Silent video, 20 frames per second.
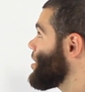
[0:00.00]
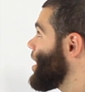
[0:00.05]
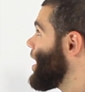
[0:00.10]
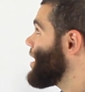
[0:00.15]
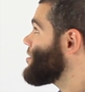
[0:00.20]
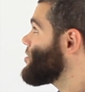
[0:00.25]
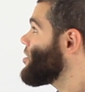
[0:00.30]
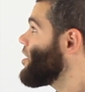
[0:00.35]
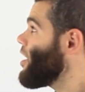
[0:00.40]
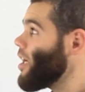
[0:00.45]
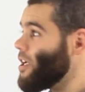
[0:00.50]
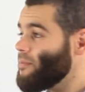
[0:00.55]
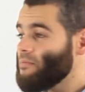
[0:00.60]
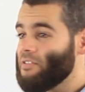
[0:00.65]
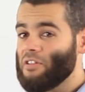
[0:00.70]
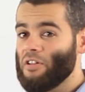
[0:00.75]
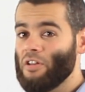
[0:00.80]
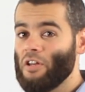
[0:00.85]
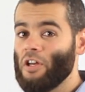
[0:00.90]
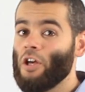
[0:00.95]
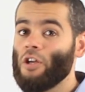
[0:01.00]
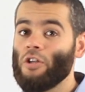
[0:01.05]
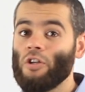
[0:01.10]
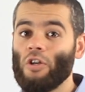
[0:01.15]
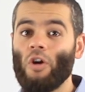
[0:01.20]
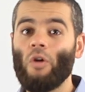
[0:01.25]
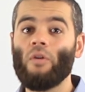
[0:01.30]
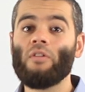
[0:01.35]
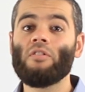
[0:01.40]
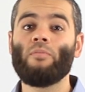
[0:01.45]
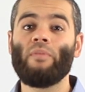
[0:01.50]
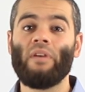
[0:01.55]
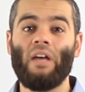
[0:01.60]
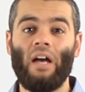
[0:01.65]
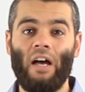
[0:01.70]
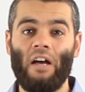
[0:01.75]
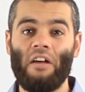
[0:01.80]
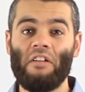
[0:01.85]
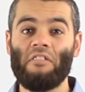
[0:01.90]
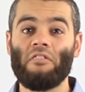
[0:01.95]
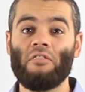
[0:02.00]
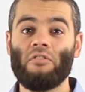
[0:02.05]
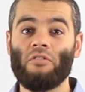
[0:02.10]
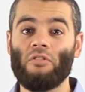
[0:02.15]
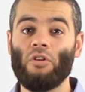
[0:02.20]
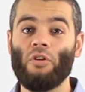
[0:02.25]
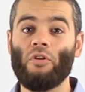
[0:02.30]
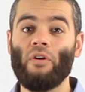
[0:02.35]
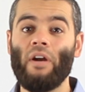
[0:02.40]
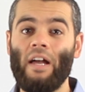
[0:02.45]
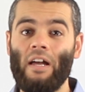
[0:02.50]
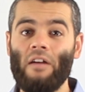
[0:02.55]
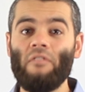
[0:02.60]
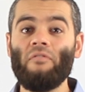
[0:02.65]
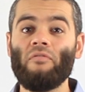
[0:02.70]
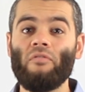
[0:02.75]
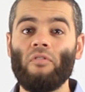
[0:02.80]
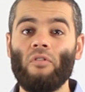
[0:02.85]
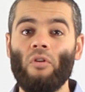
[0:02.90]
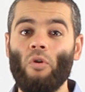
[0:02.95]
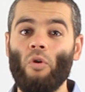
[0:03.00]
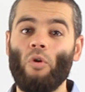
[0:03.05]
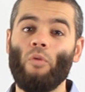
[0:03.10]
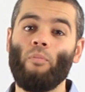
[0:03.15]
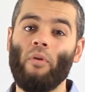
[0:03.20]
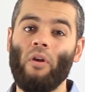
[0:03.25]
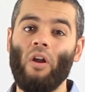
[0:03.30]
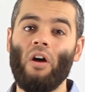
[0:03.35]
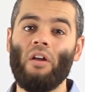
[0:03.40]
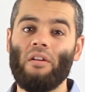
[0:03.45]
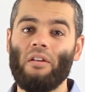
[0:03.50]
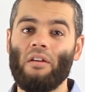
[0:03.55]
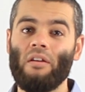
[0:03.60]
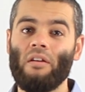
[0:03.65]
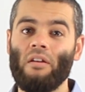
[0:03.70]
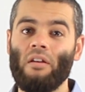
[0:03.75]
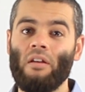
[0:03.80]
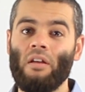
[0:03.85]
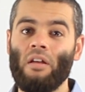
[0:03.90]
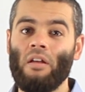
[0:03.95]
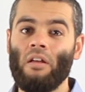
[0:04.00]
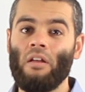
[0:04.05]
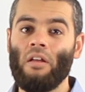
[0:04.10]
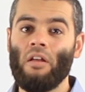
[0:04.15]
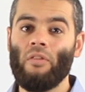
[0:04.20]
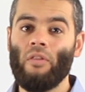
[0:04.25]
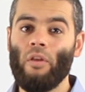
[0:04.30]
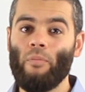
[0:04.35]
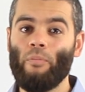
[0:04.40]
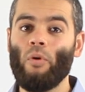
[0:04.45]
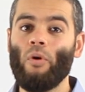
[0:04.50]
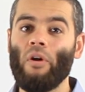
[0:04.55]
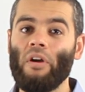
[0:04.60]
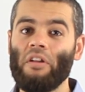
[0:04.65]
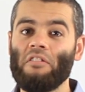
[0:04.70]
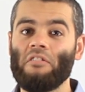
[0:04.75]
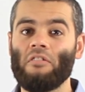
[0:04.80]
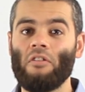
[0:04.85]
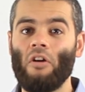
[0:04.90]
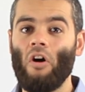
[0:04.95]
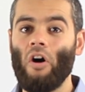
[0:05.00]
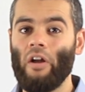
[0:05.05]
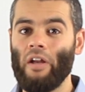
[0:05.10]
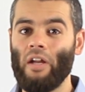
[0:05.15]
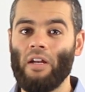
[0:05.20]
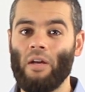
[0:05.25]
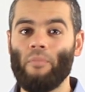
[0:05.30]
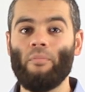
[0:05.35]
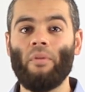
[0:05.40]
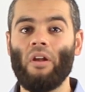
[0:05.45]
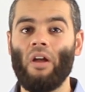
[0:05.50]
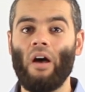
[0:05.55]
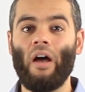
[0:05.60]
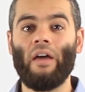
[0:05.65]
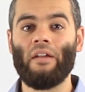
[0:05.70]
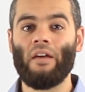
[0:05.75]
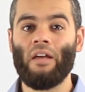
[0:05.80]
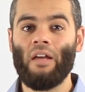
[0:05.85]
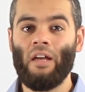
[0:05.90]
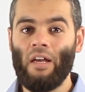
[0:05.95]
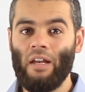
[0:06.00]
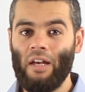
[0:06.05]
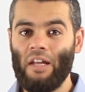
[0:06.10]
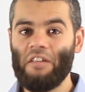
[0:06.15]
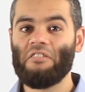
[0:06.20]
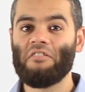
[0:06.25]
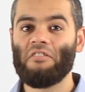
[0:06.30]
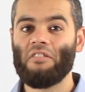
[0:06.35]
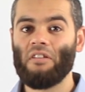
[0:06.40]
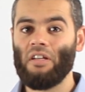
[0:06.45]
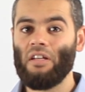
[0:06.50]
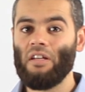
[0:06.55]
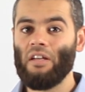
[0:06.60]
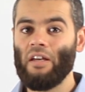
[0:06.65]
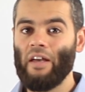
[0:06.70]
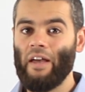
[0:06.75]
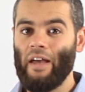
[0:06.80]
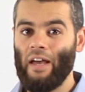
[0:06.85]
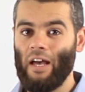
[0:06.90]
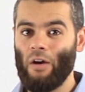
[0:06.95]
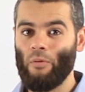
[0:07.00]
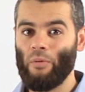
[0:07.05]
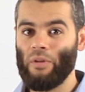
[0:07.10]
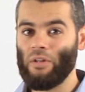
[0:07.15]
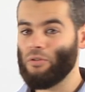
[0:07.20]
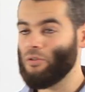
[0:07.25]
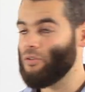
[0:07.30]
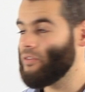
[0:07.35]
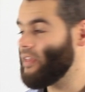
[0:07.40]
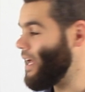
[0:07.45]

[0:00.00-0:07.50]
At times, you're going to be asked to graph or plot the points on a number line. Let's see how we do